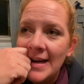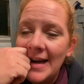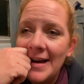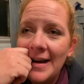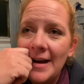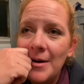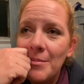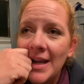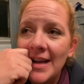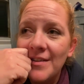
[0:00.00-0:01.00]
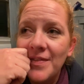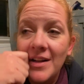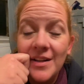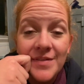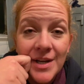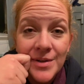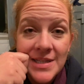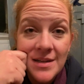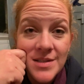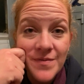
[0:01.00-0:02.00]
If all of the
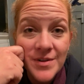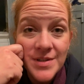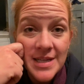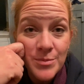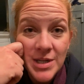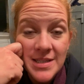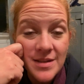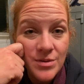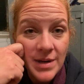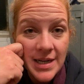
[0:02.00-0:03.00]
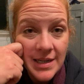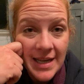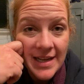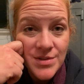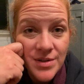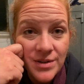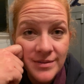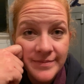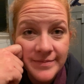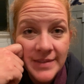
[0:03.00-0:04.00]
hotels for some reason threaten to
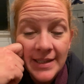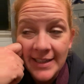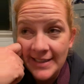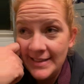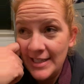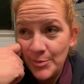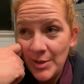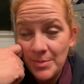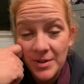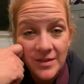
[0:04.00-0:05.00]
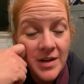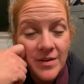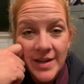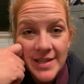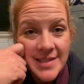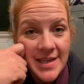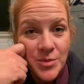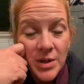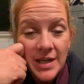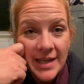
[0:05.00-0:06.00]
cancel, then people have already said
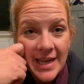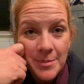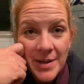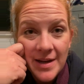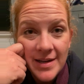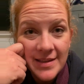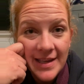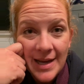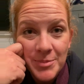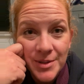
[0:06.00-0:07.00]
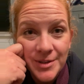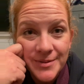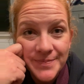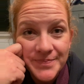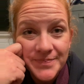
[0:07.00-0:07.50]
we're going to camp out at the Capitol,